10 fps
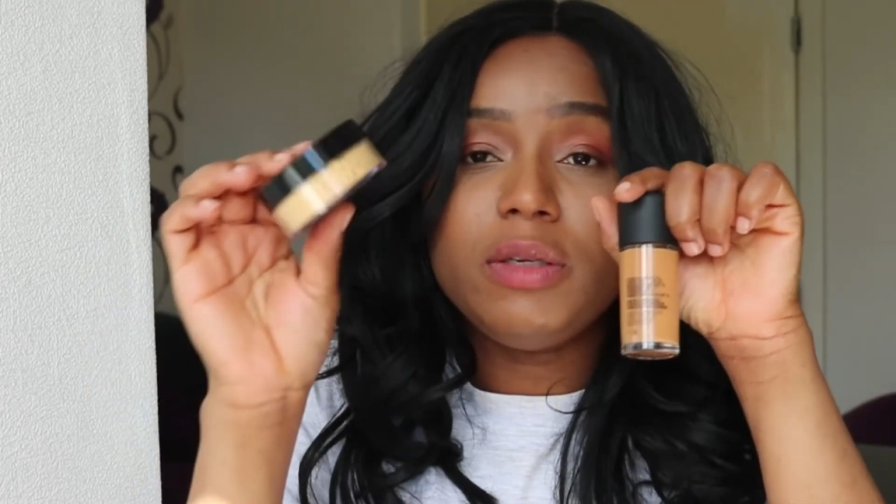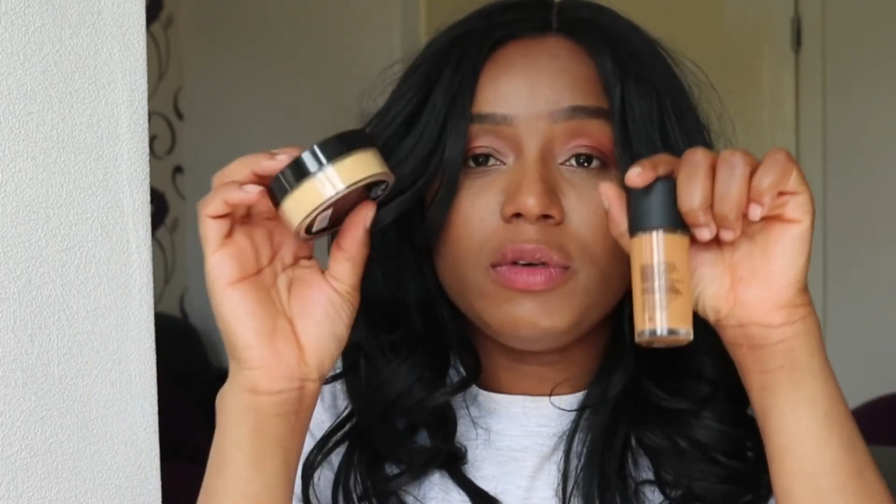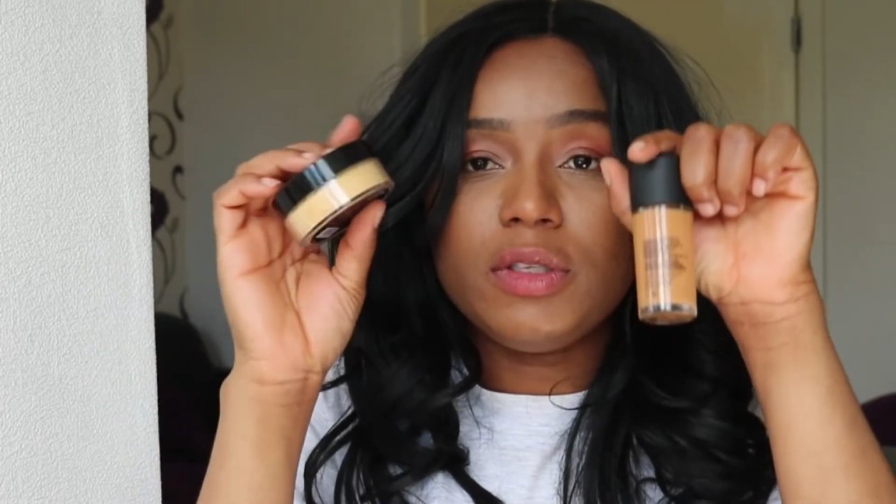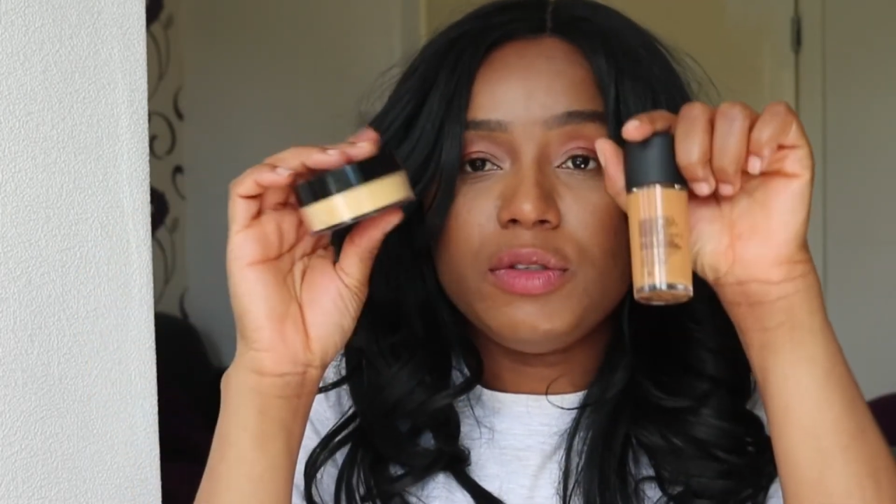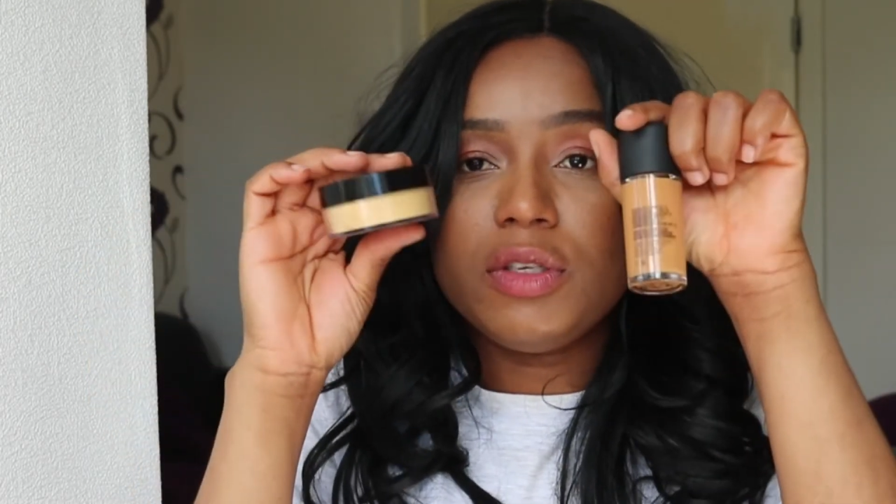it
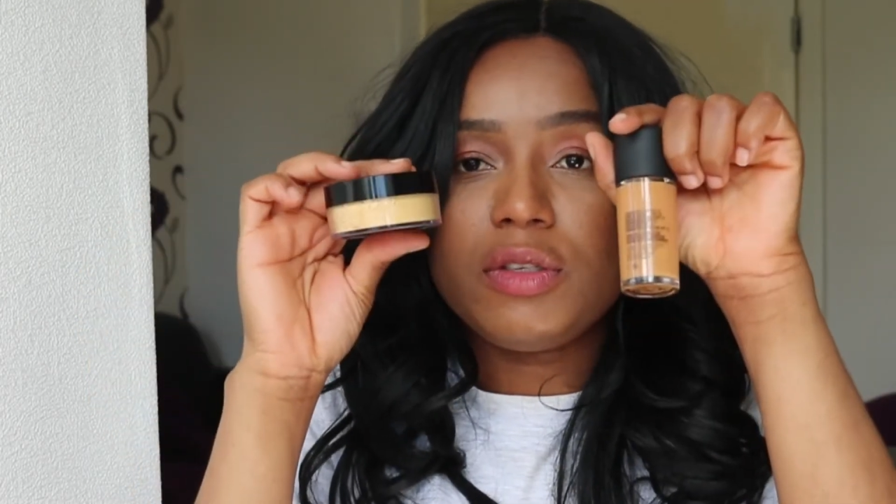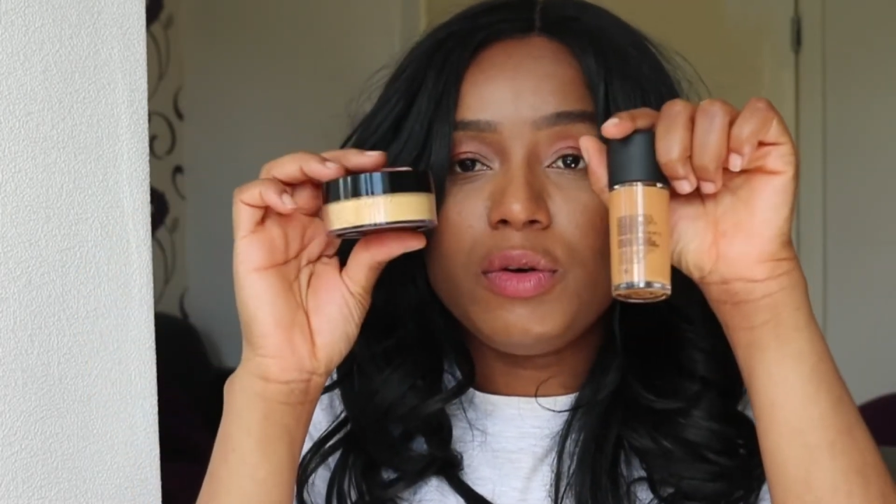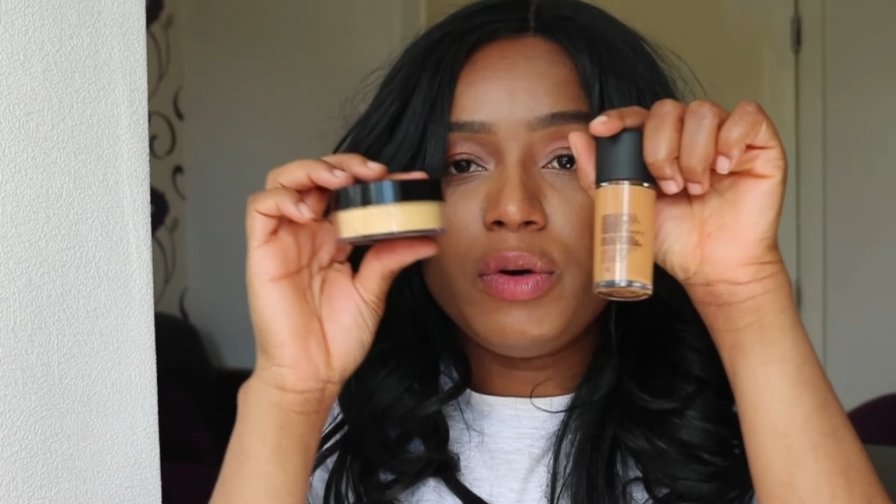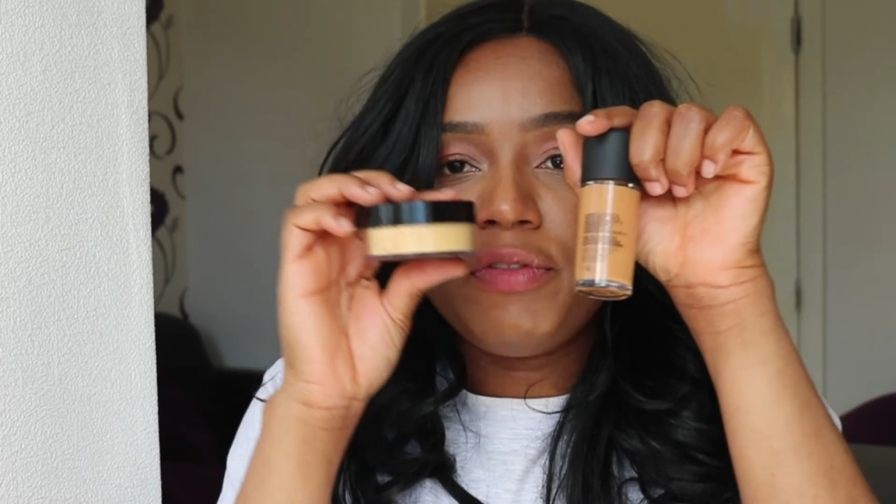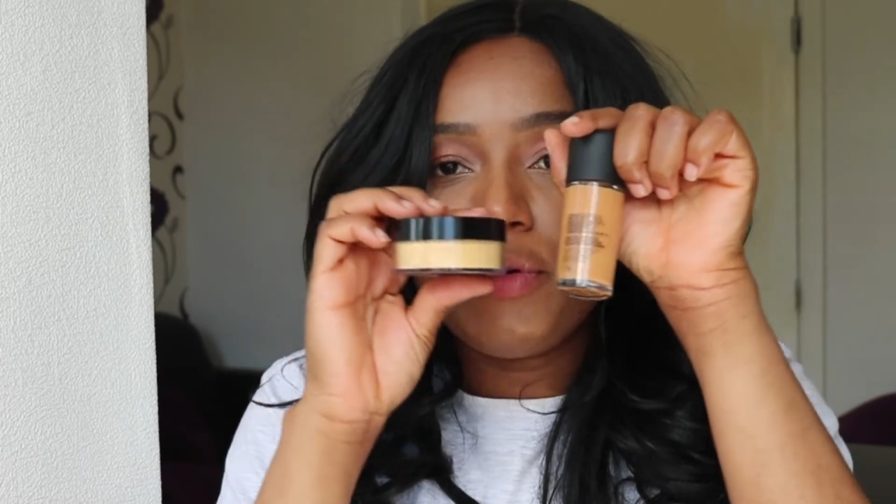because it just
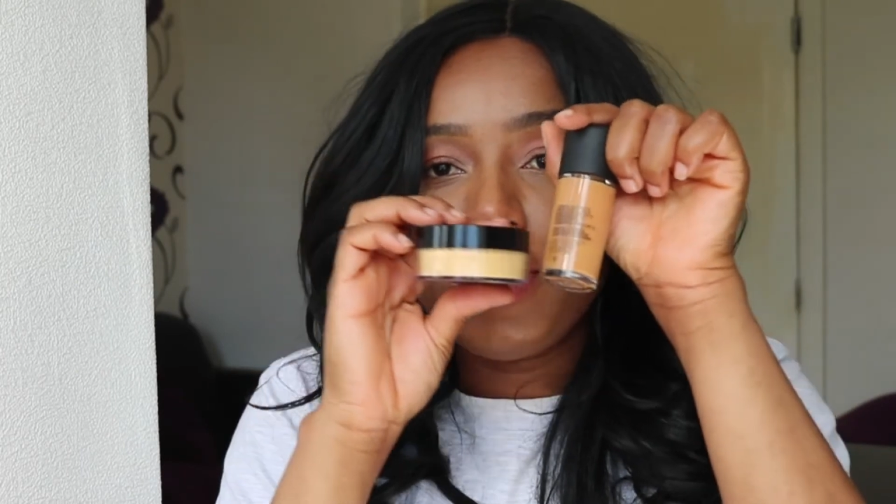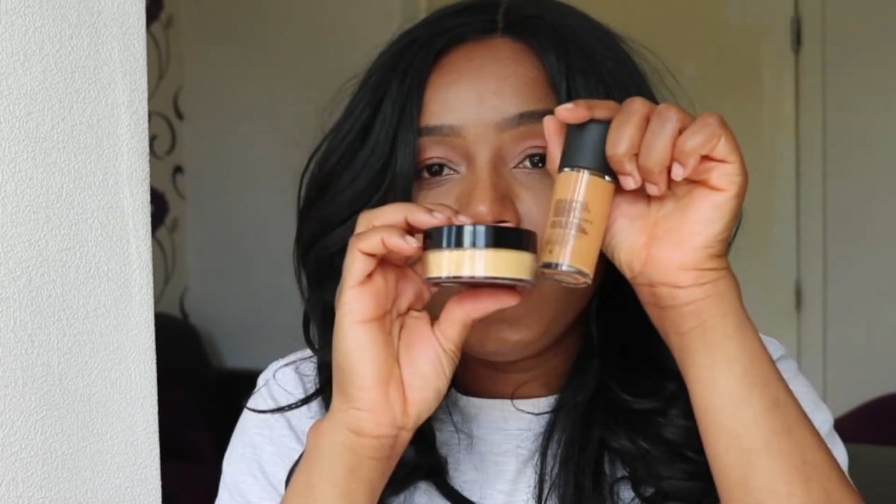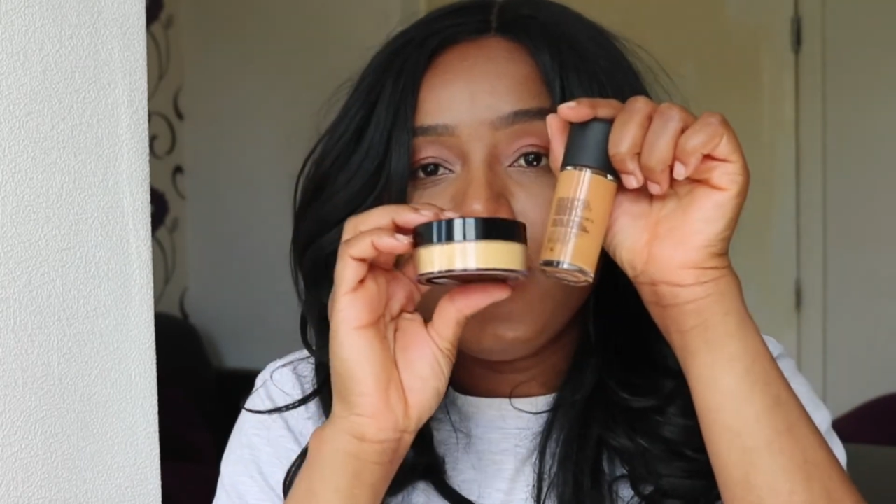go everywhere.